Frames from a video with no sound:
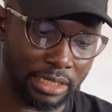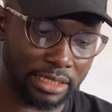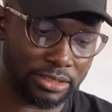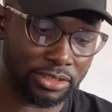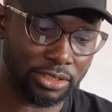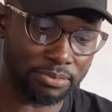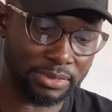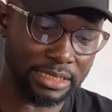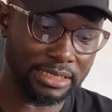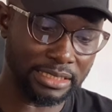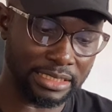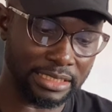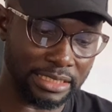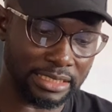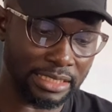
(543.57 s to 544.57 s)

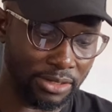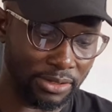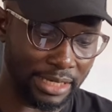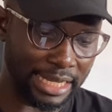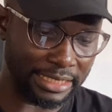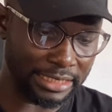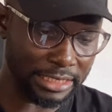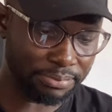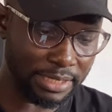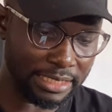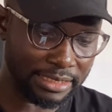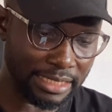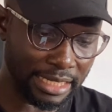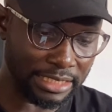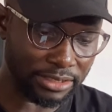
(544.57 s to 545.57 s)
something is like this
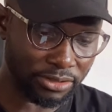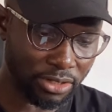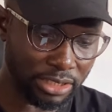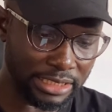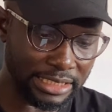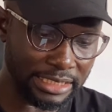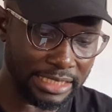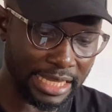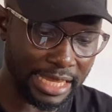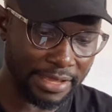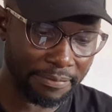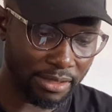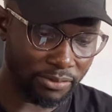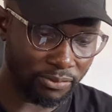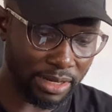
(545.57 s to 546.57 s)
place now, it touches
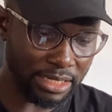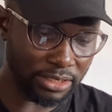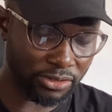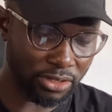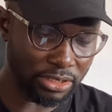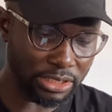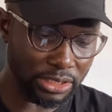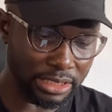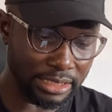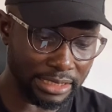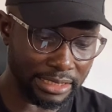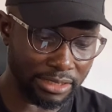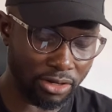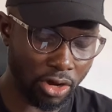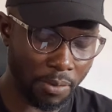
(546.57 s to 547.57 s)
here. When it touched
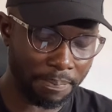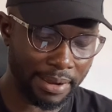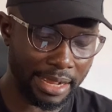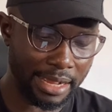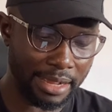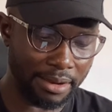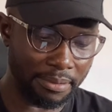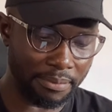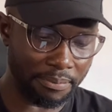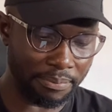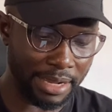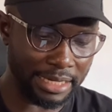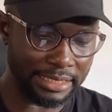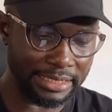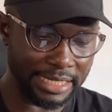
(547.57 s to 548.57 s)
the upper
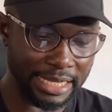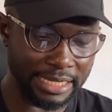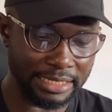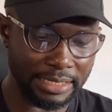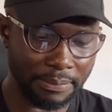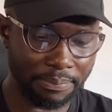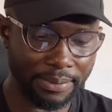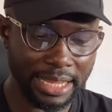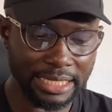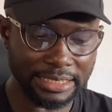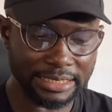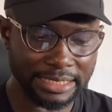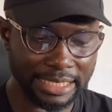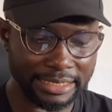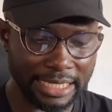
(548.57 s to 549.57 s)
band here, the
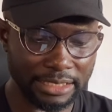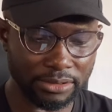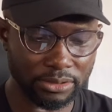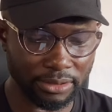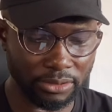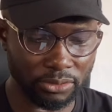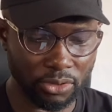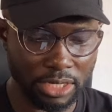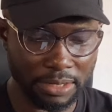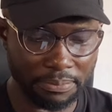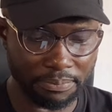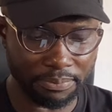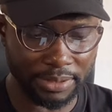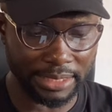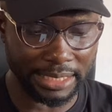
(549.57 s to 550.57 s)
price started
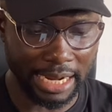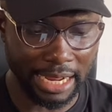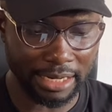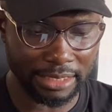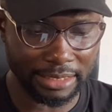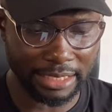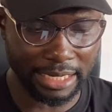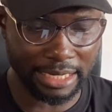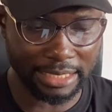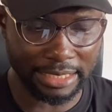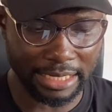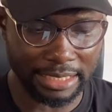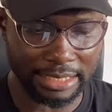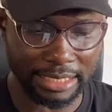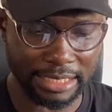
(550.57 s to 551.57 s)
going down.
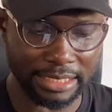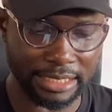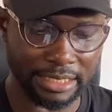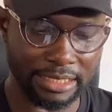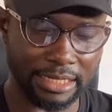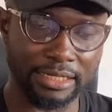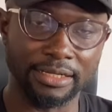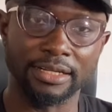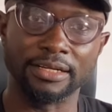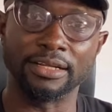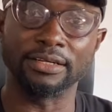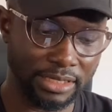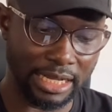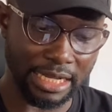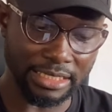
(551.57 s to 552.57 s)

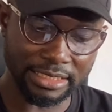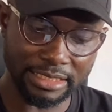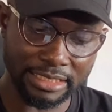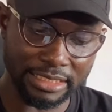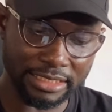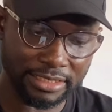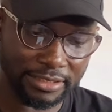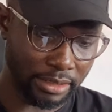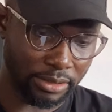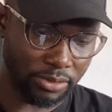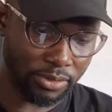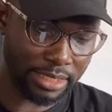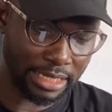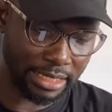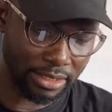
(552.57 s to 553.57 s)
Are you seeing it?
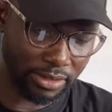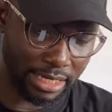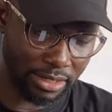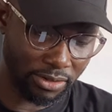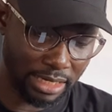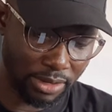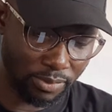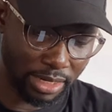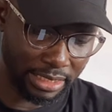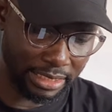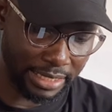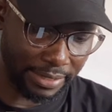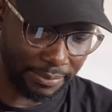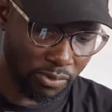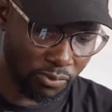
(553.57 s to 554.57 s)
Look at another one
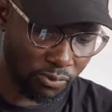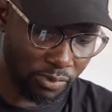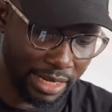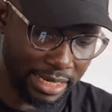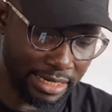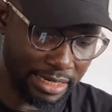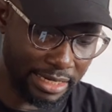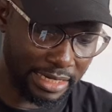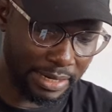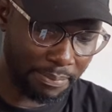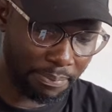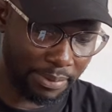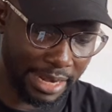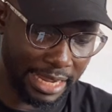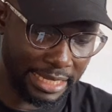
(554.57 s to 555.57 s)
here. When the
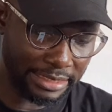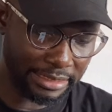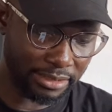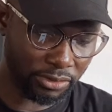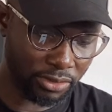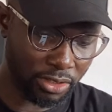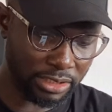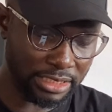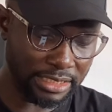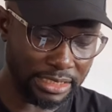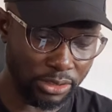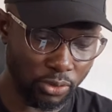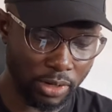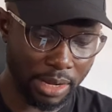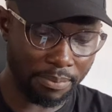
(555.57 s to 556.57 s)
price touches
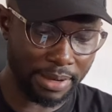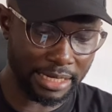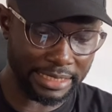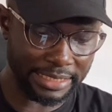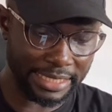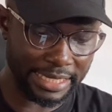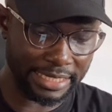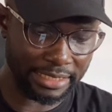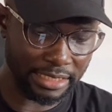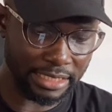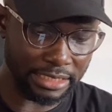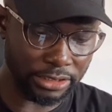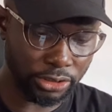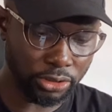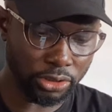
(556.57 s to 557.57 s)
the lower band here,
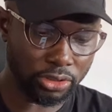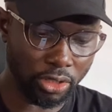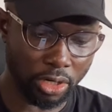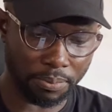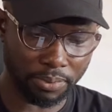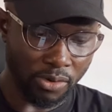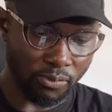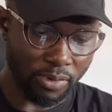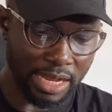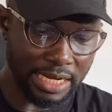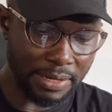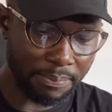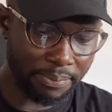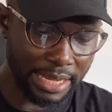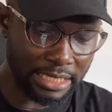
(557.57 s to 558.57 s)
it shoots up.
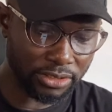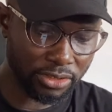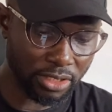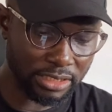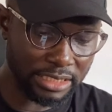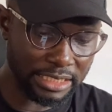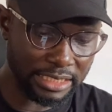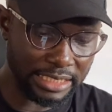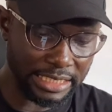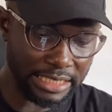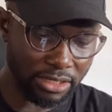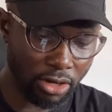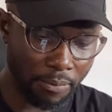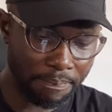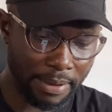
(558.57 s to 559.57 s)
When the price touches
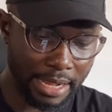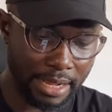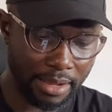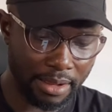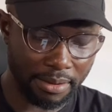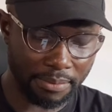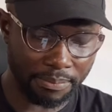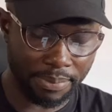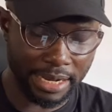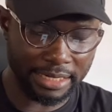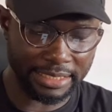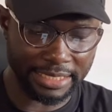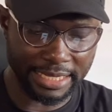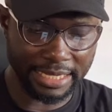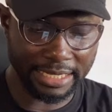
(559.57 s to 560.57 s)
the upper
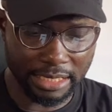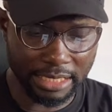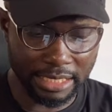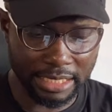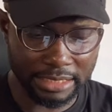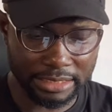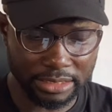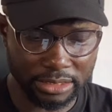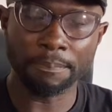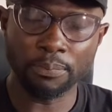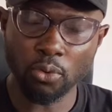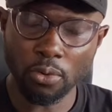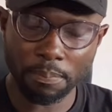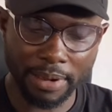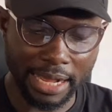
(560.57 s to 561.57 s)
band here, it's
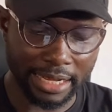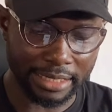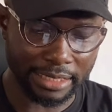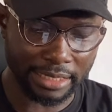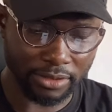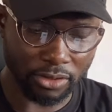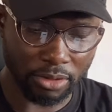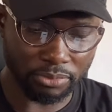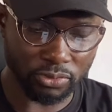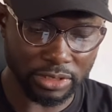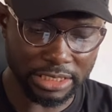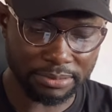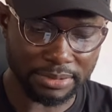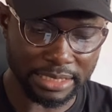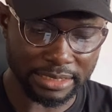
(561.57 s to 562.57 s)
pulled back, come to
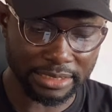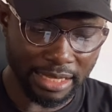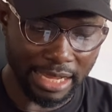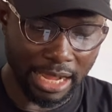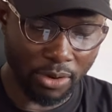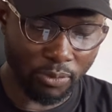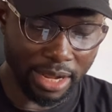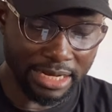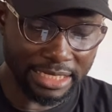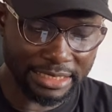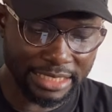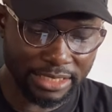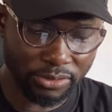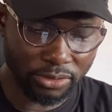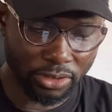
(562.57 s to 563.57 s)
this place. And when it
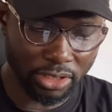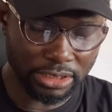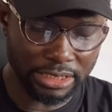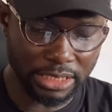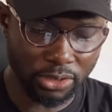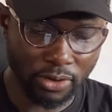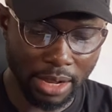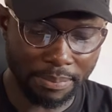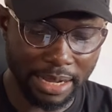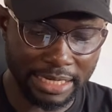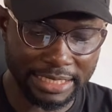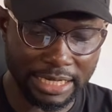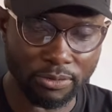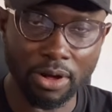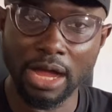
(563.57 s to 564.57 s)
still touched the lower
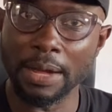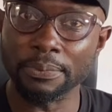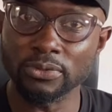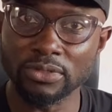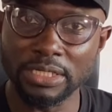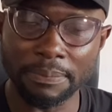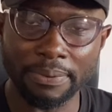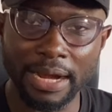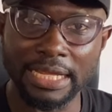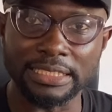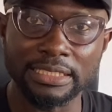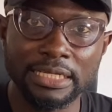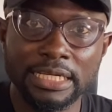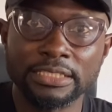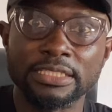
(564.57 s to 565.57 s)
band here, what happened to the
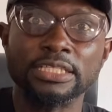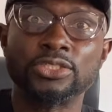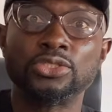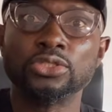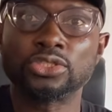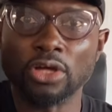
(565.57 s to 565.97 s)
price? It still shoots